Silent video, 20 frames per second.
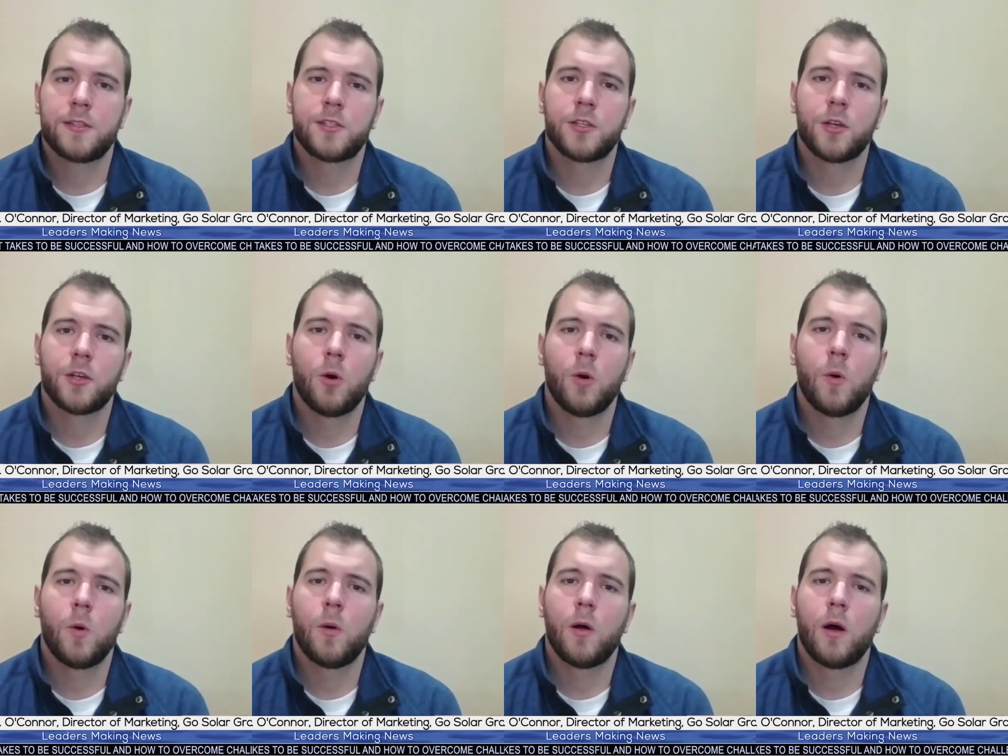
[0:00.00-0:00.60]

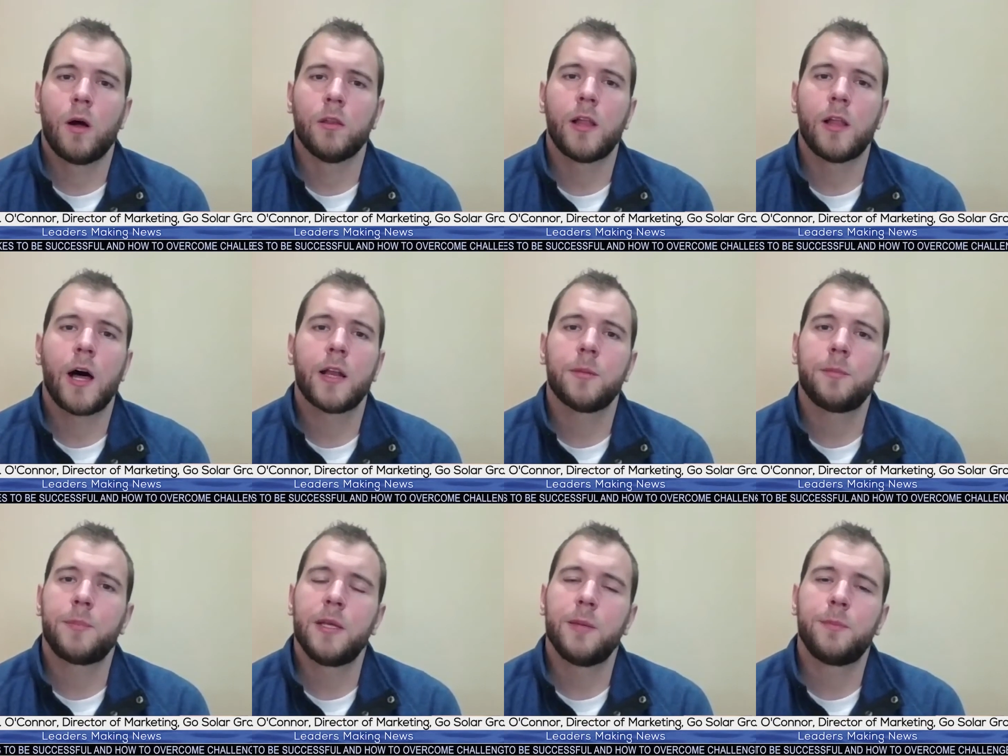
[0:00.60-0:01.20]
So a
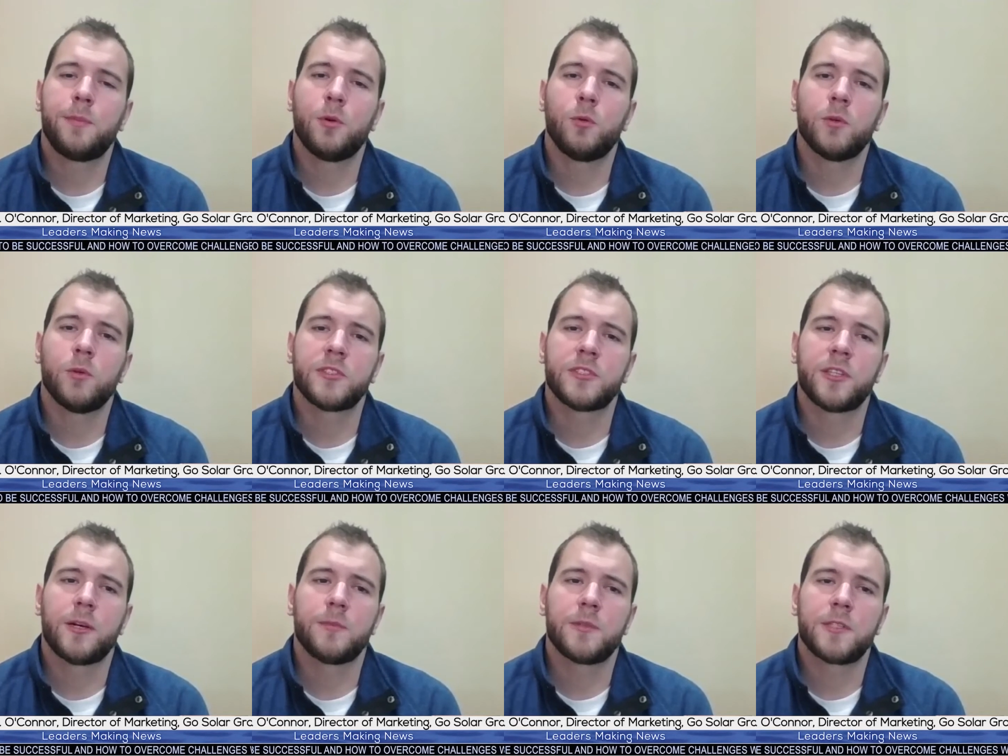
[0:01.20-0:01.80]
lot of people will
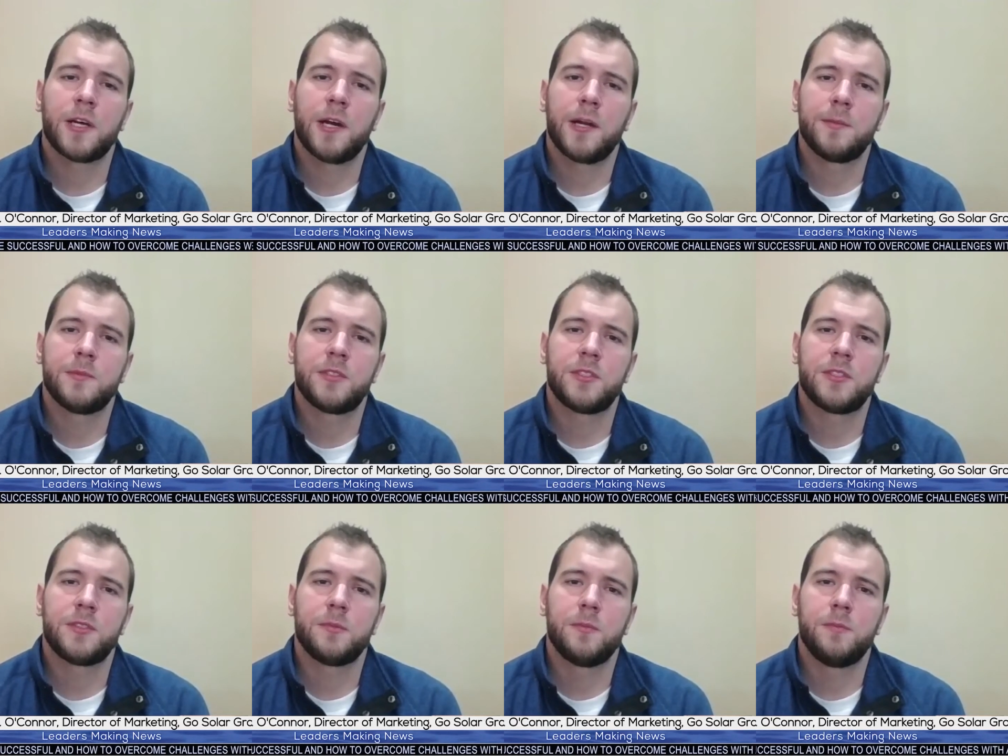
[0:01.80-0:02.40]

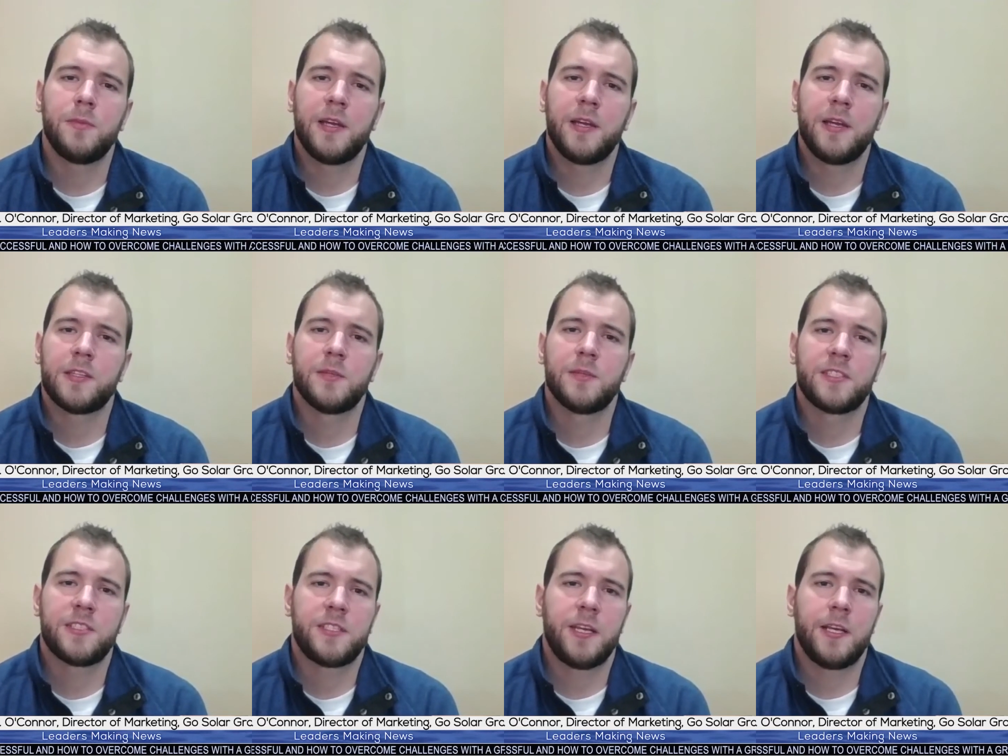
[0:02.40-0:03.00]
sometimes make the
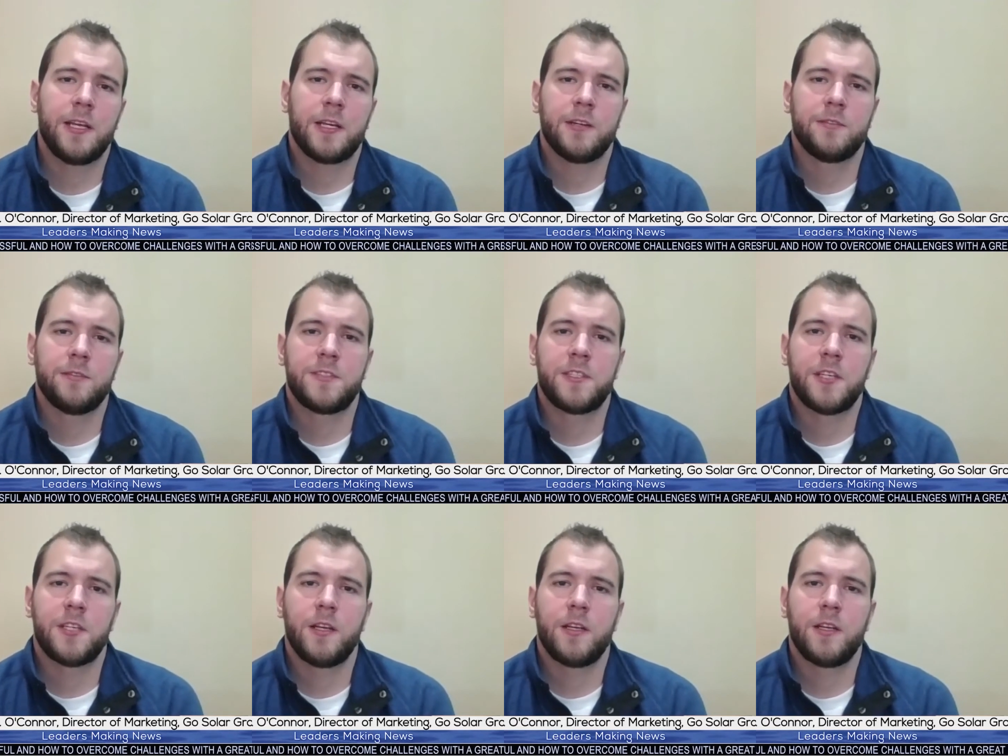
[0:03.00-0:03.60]
mistake of
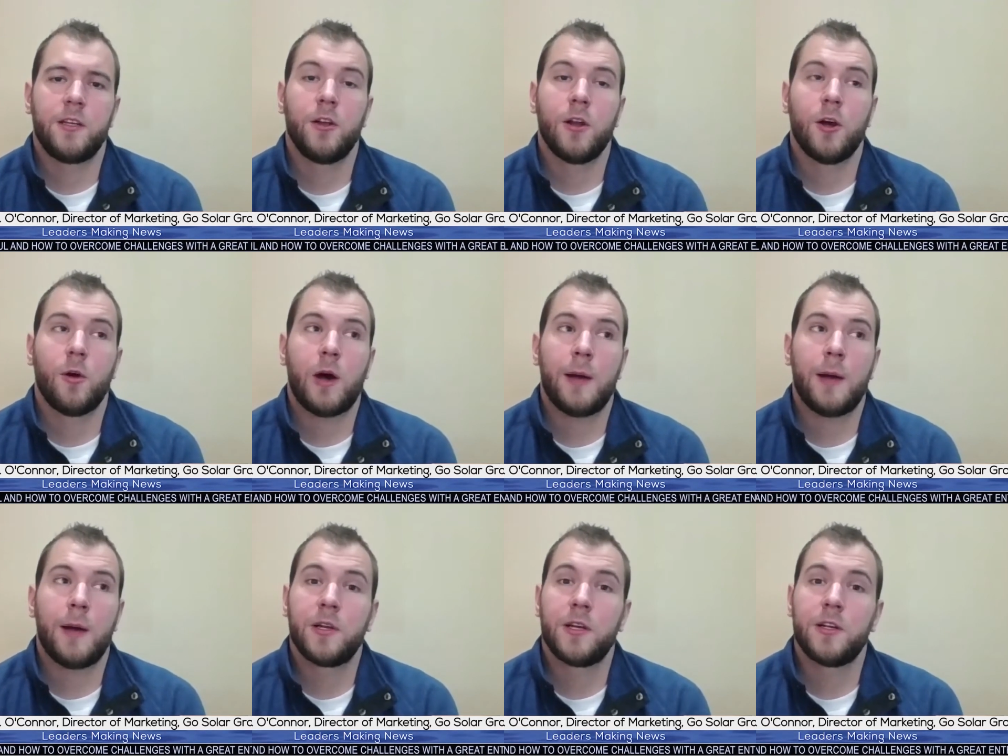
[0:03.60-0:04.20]
saying,
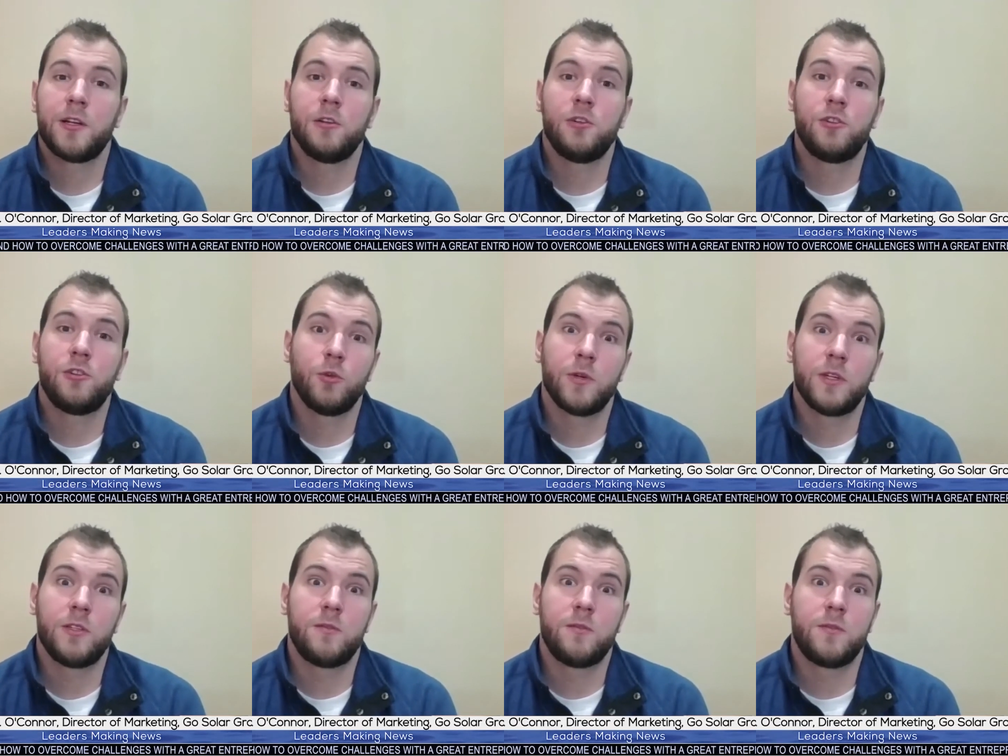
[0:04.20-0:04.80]
I'm going to
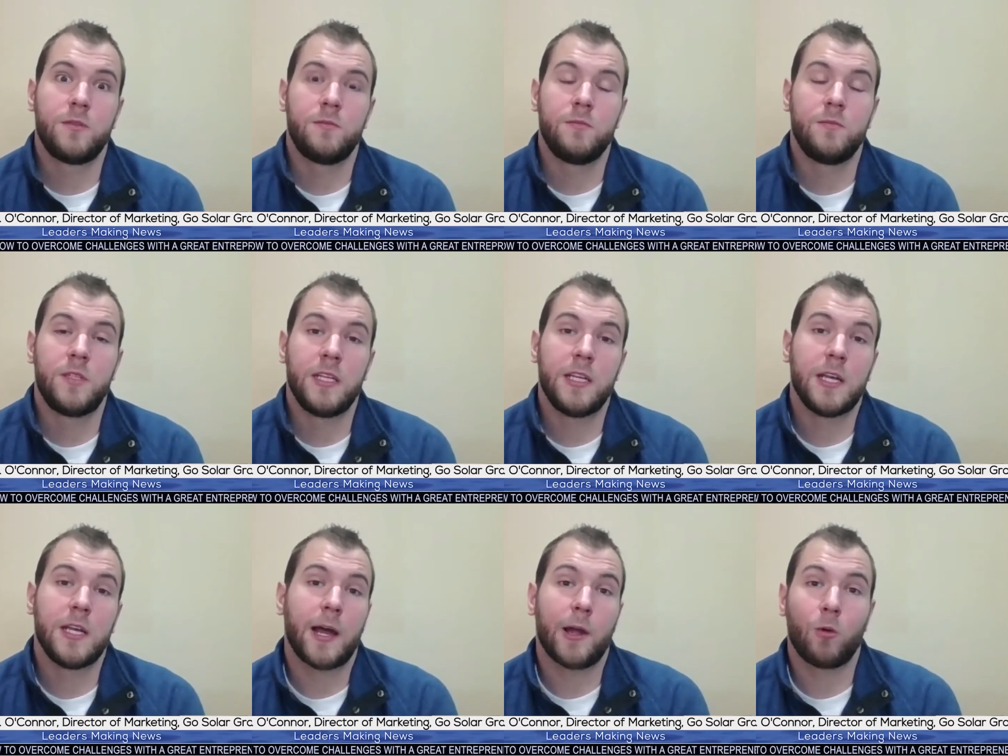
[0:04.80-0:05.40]
do a
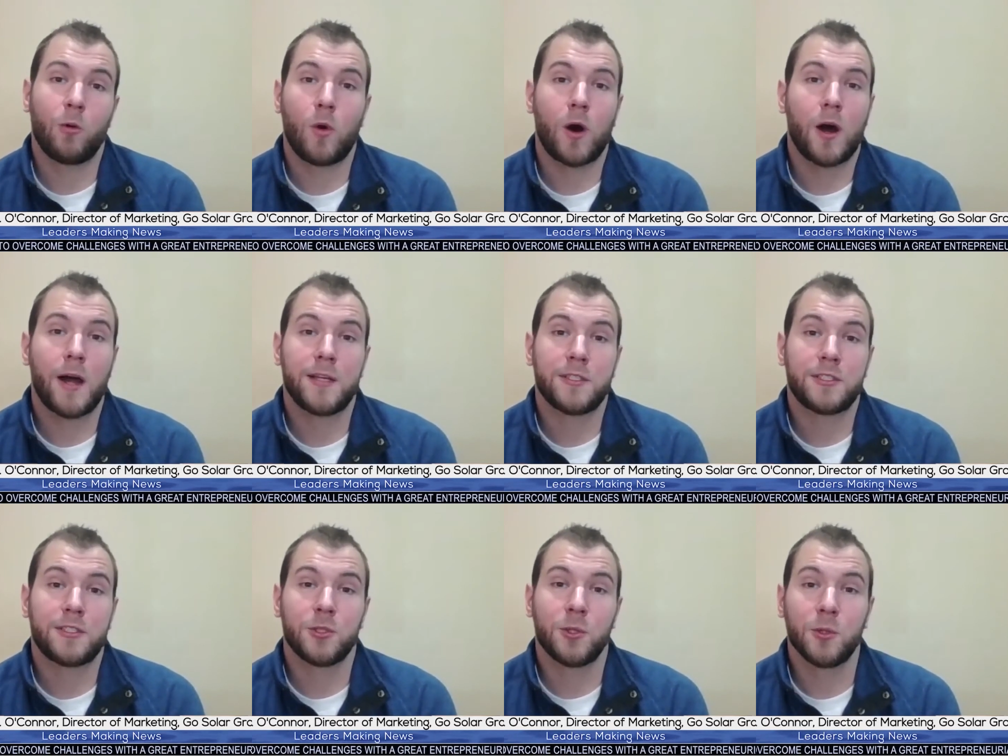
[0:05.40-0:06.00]

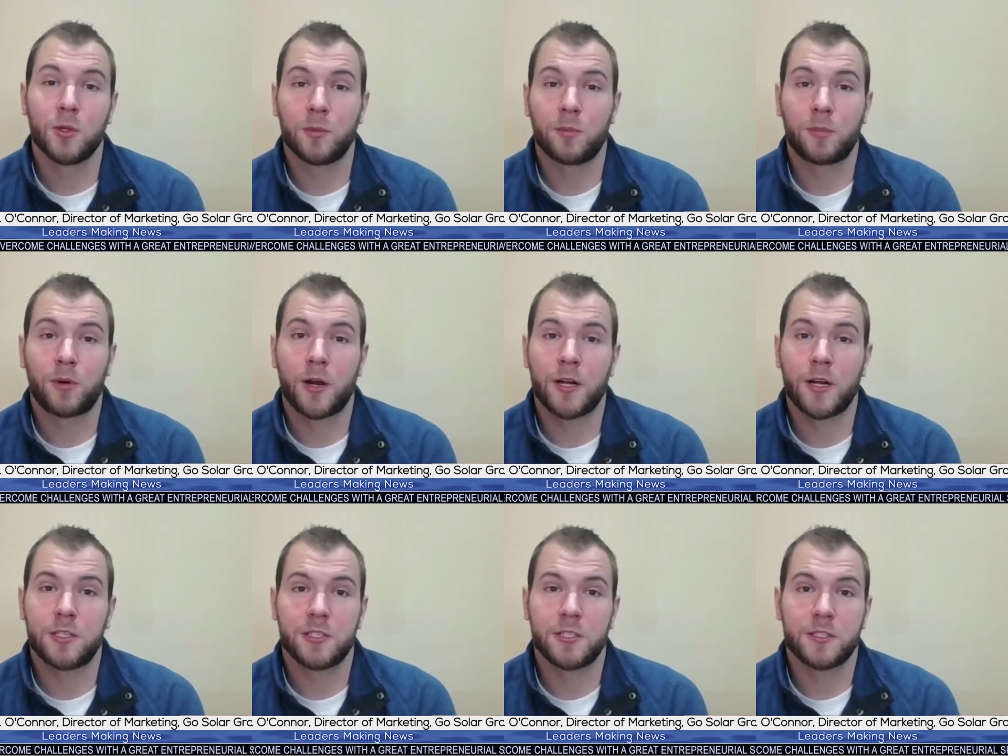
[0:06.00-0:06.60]
DIY solar
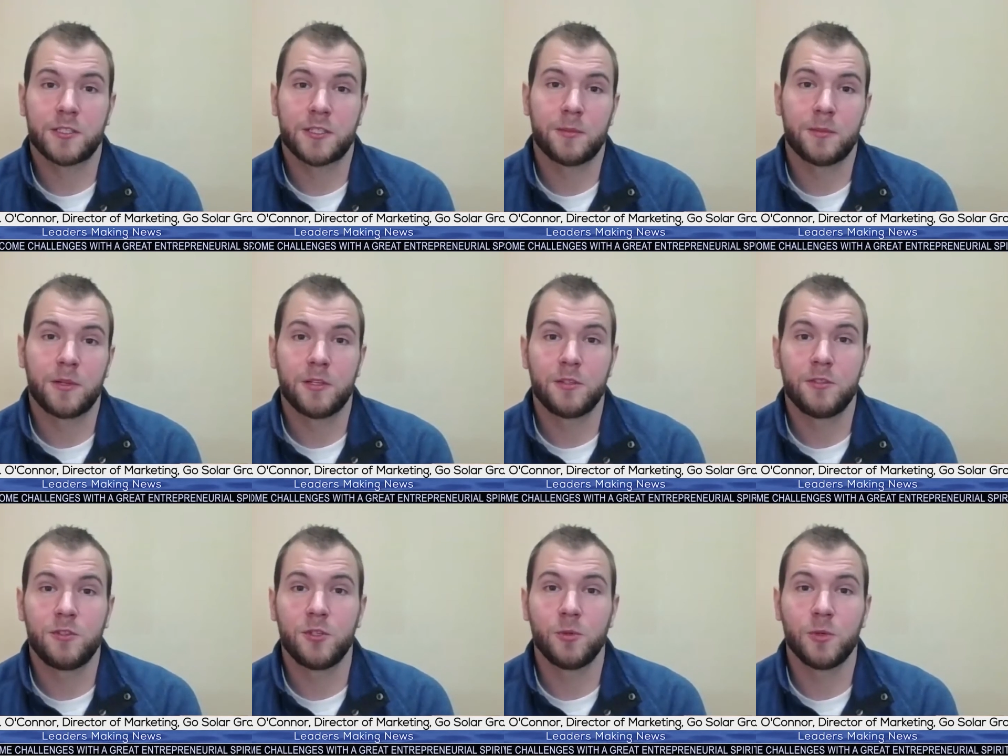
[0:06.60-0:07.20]
project. I'm
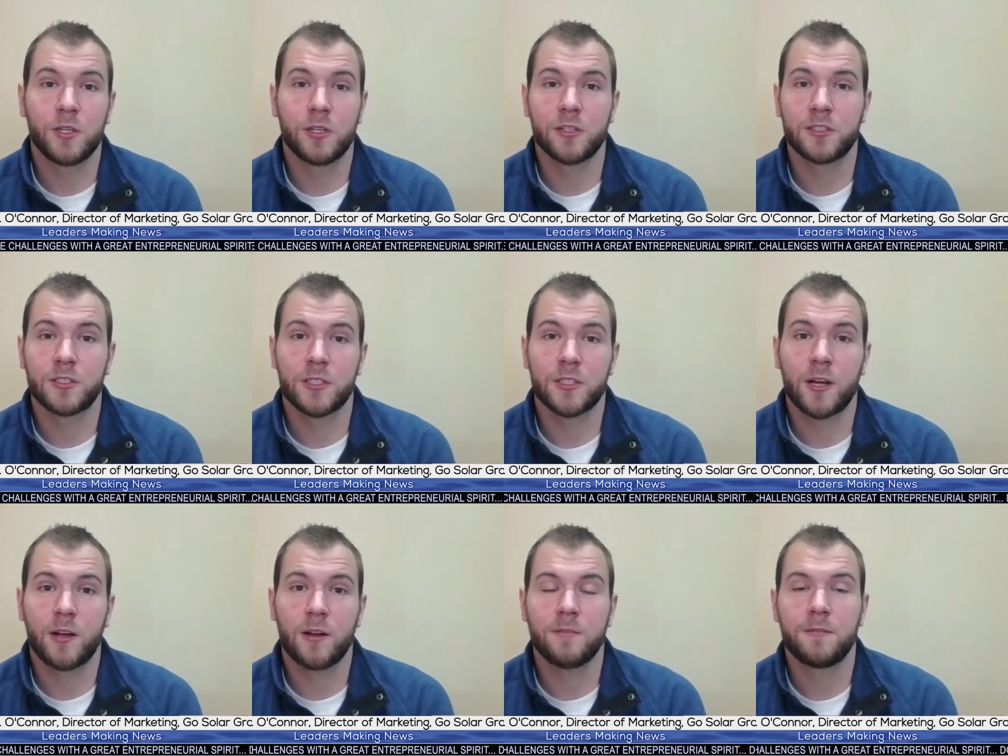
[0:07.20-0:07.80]
going to do it
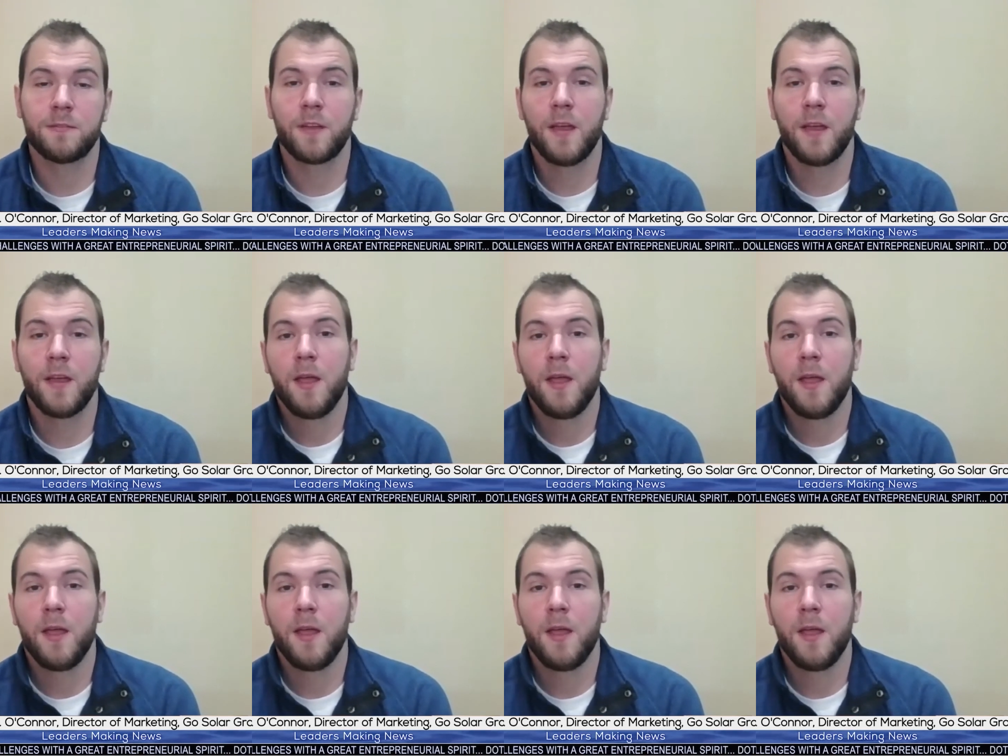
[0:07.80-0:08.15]
yourself.